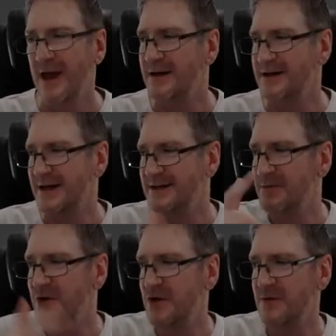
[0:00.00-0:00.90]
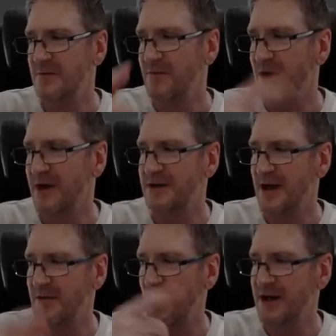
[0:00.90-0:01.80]
And it doesn't move, like,
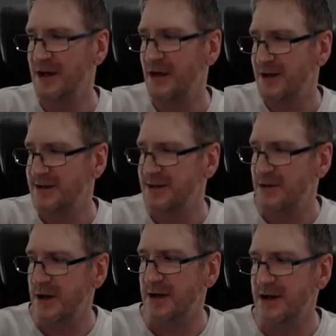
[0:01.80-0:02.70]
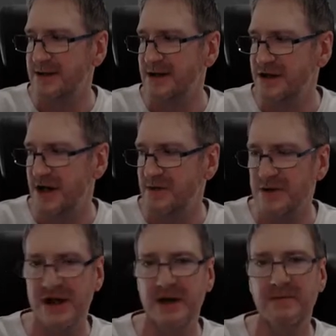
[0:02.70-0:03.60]
it won't get lost as quickly as in
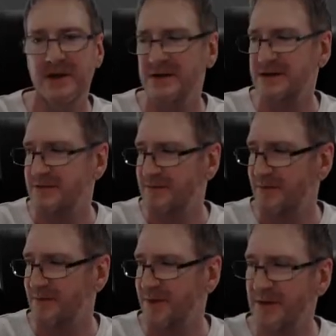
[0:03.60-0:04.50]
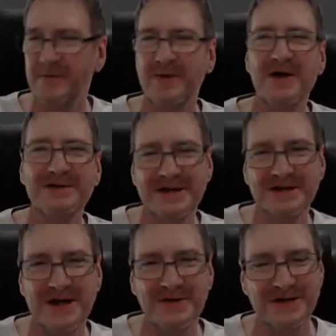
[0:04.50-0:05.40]
general chat because people post
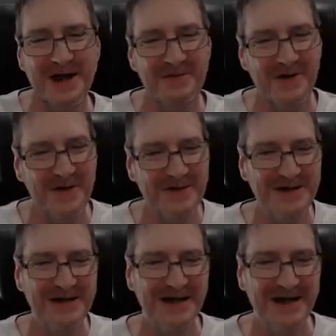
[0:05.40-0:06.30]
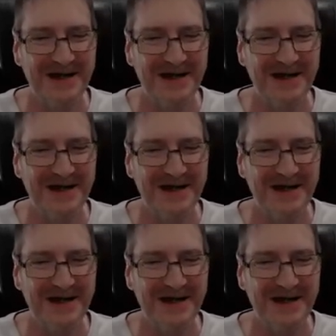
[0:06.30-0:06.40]
in general chat more often.